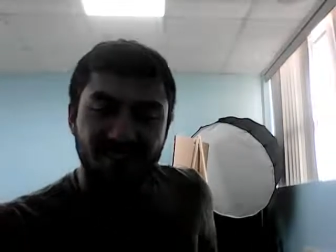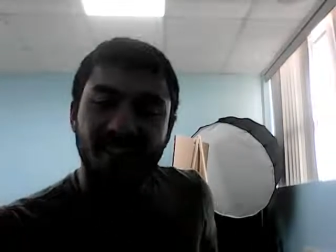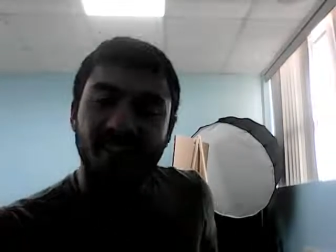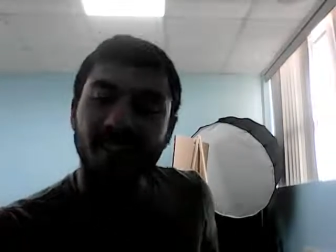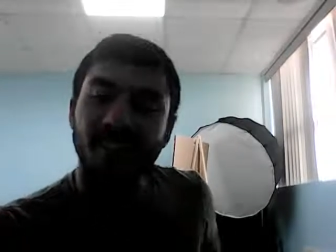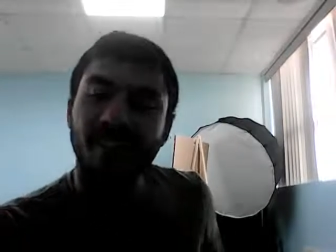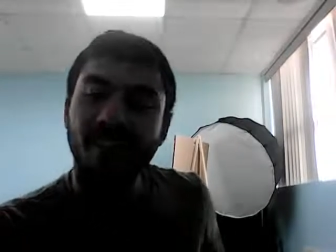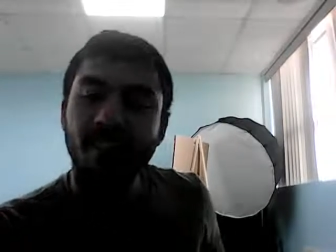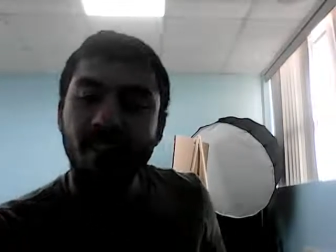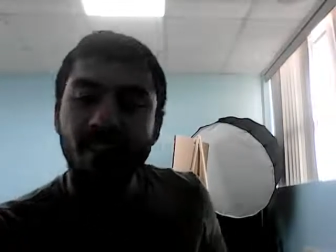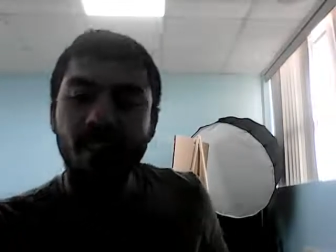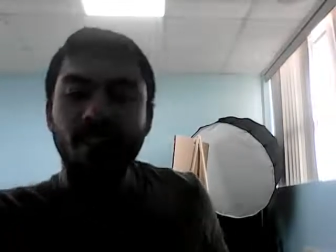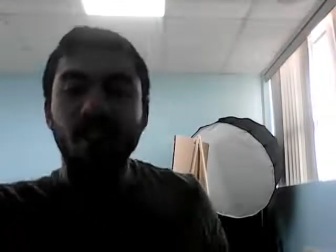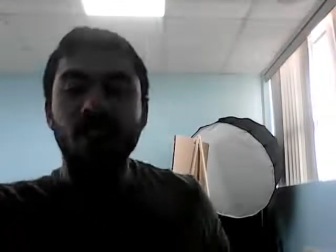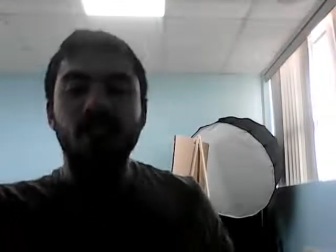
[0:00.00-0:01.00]
All right.
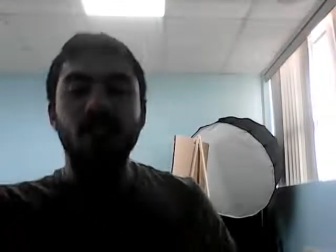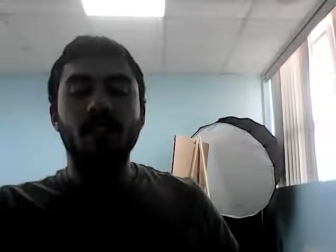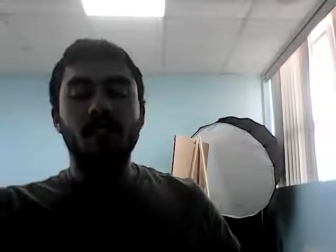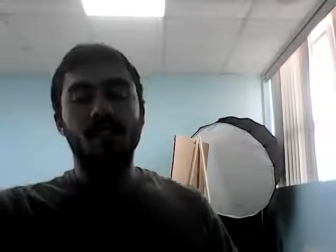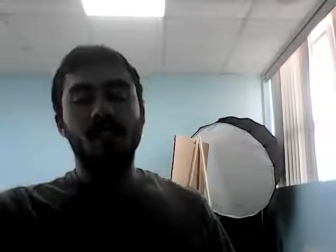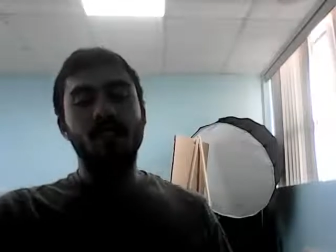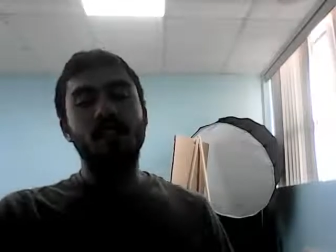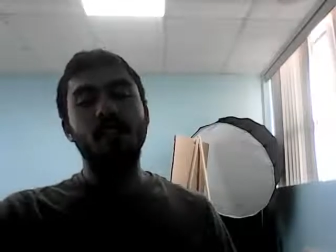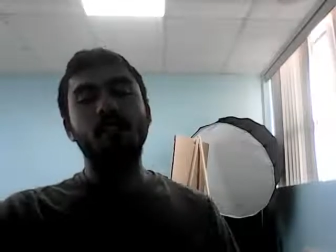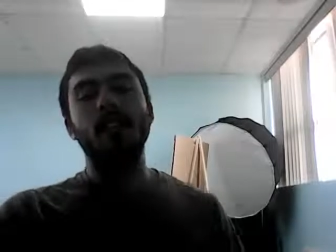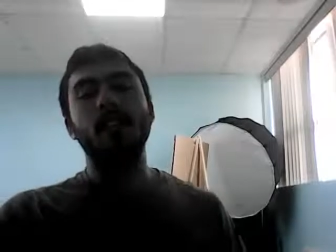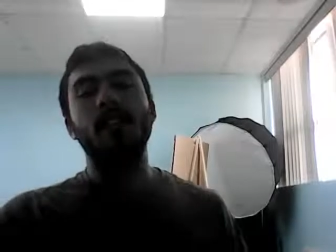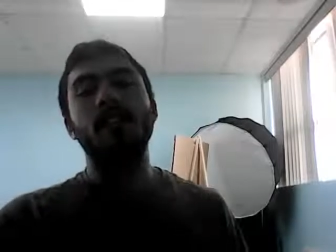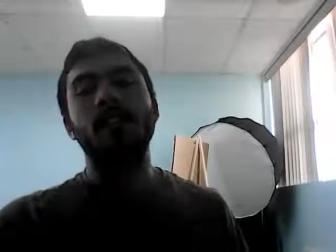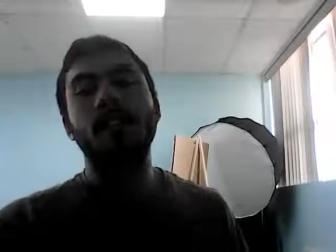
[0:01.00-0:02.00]
Jazakumullah
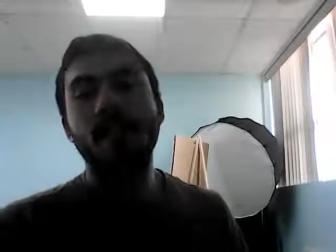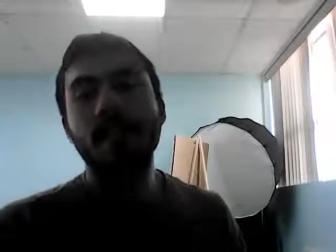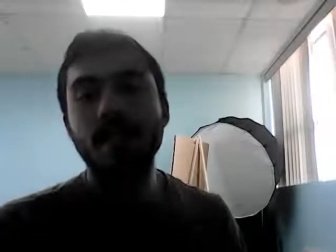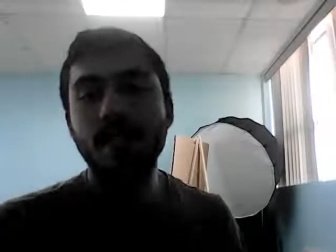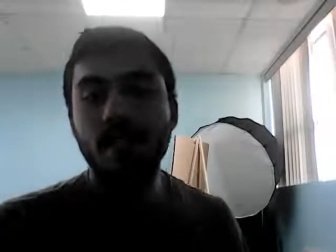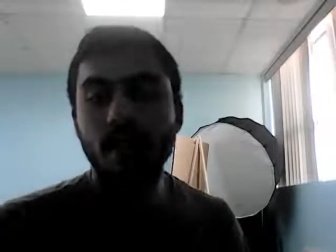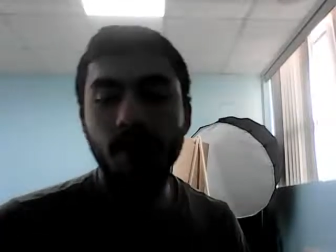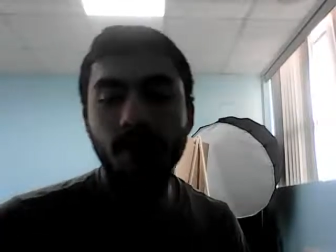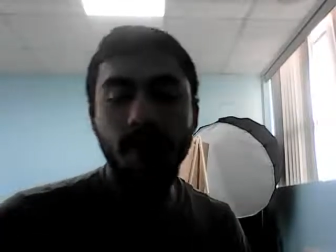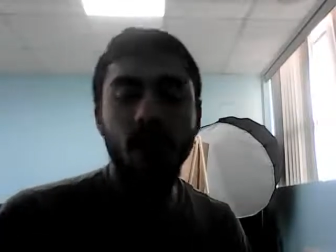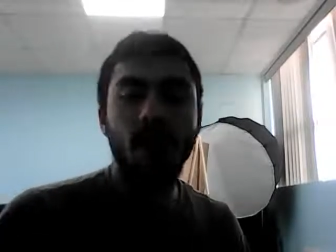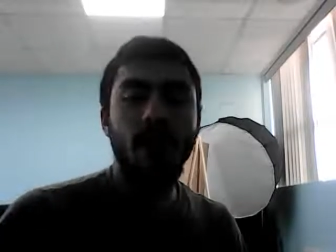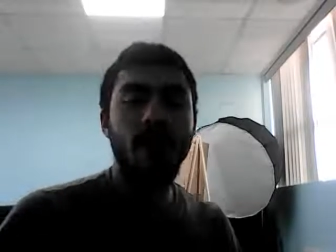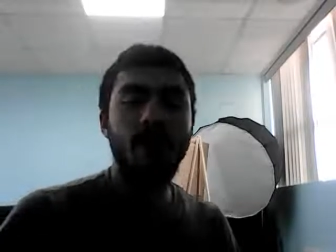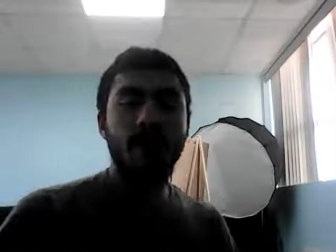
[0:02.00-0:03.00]
khair, guys. If
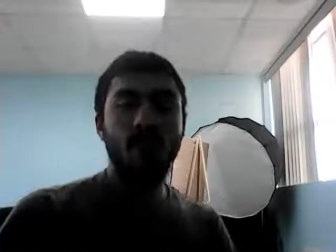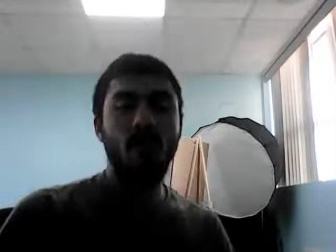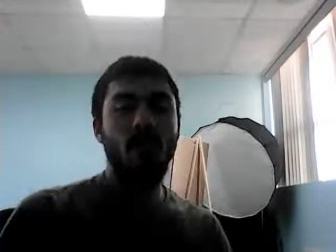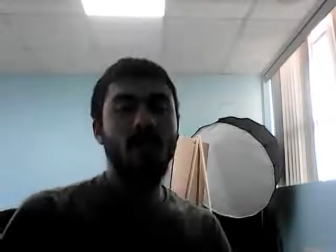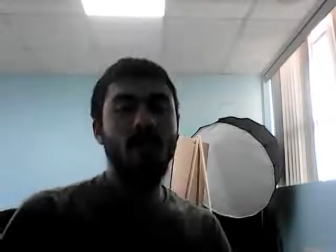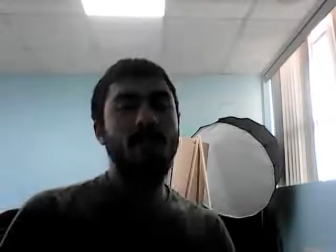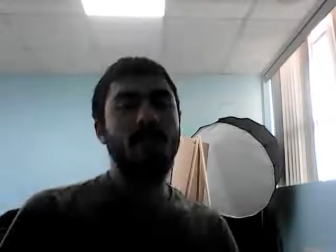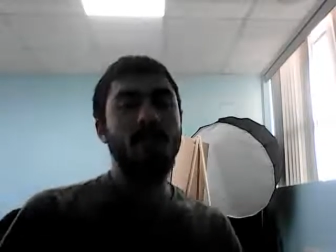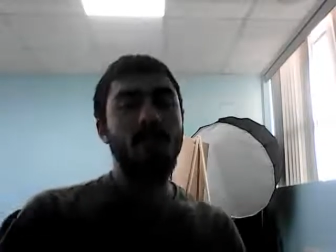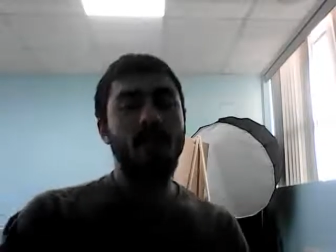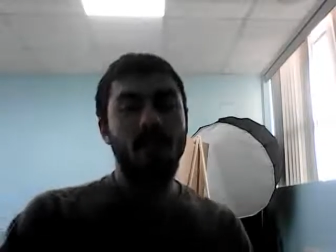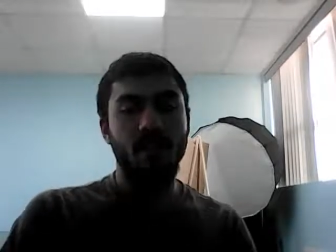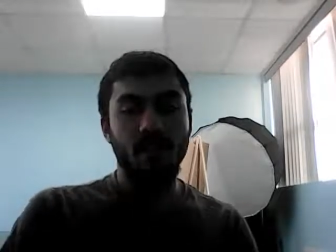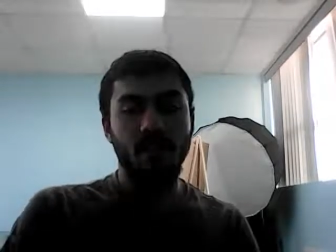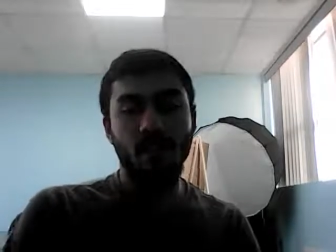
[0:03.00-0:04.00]
anyone has any
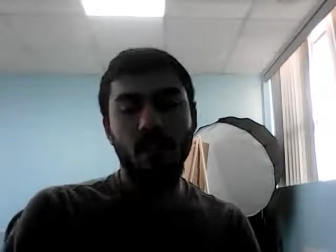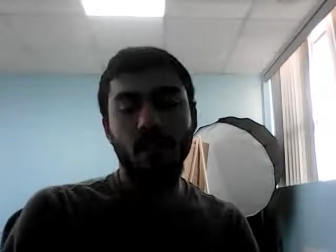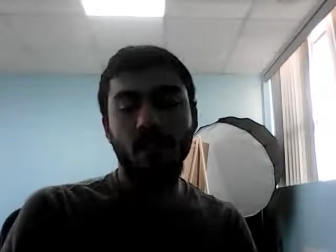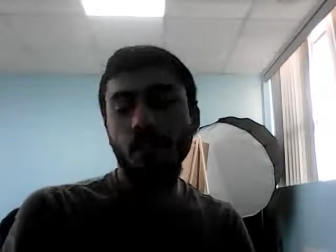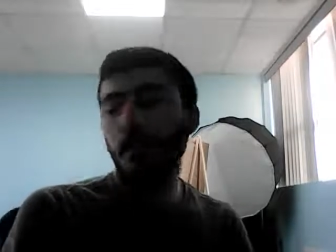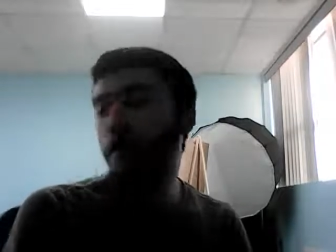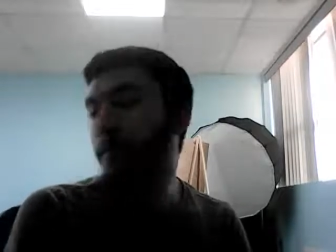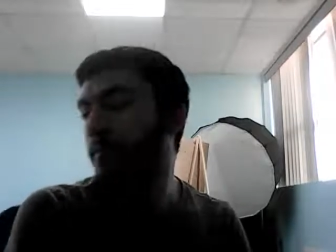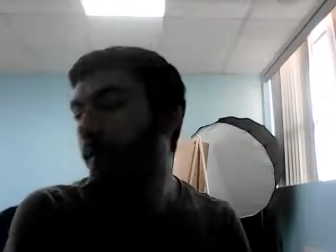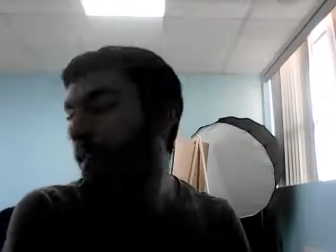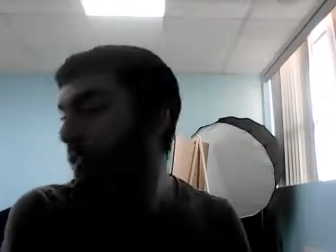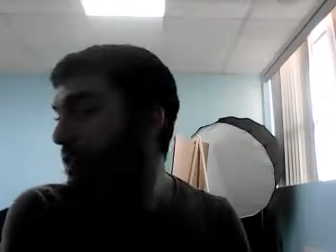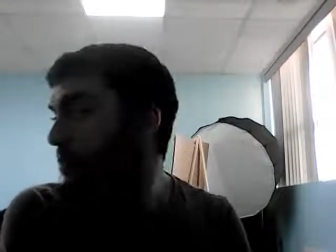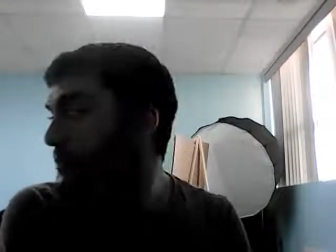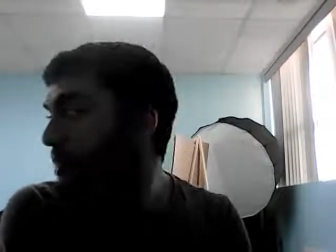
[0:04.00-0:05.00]
questions, always
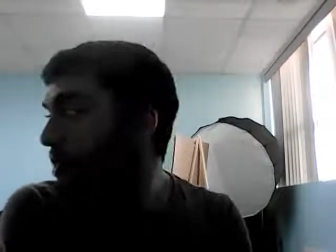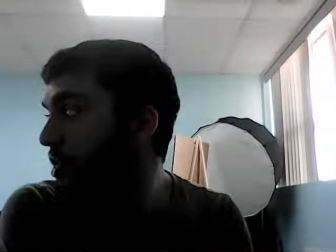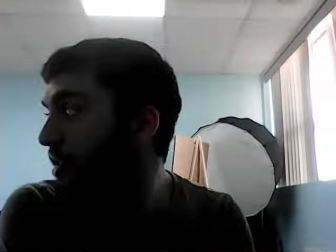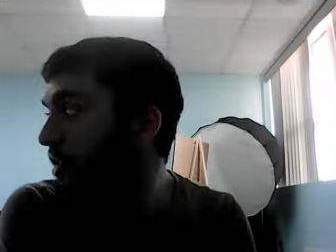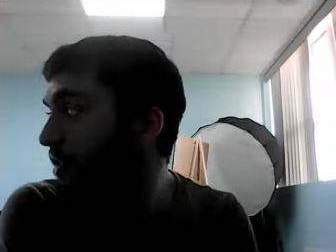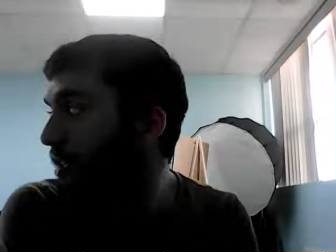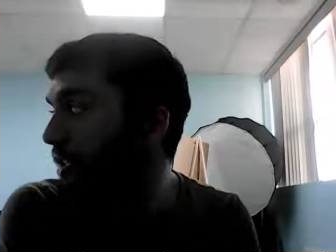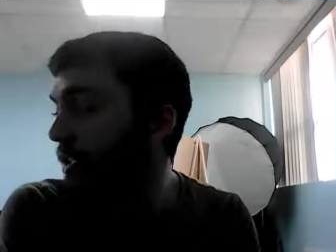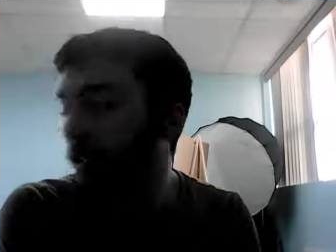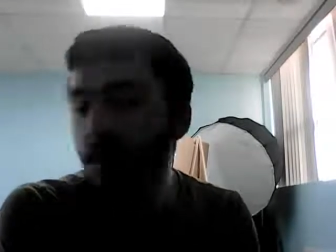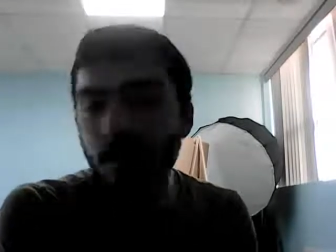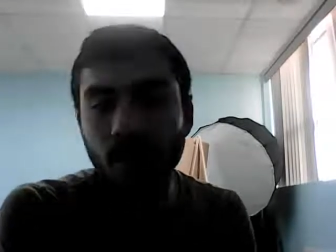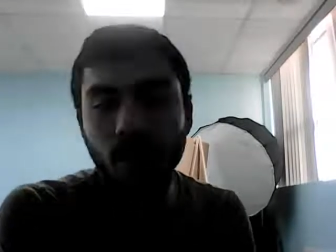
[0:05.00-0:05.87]
message me, inshallah.